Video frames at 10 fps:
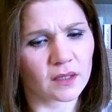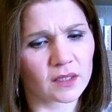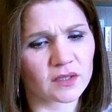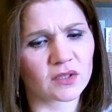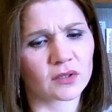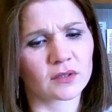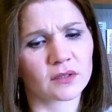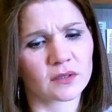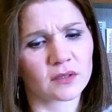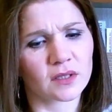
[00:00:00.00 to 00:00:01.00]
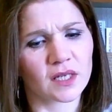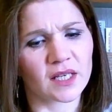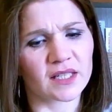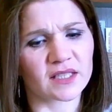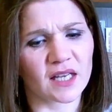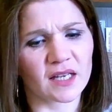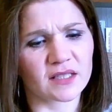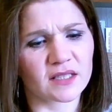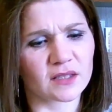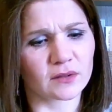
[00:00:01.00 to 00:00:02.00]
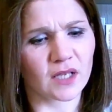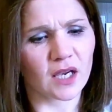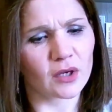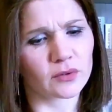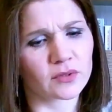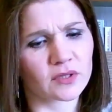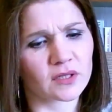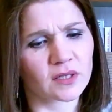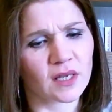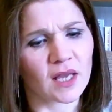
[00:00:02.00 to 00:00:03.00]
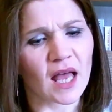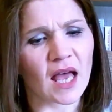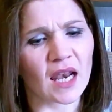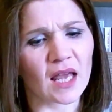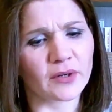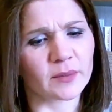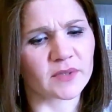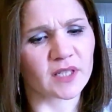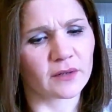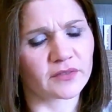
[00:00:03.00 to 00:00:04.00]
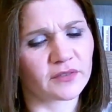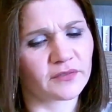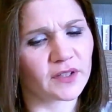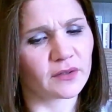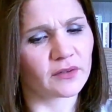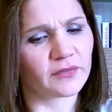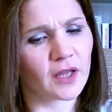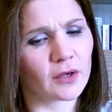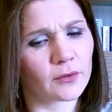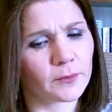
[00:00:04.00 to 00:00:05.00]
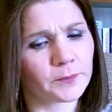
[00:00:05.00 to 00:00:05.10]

He stood, his eyes still closed, allowing himself to feel the flow.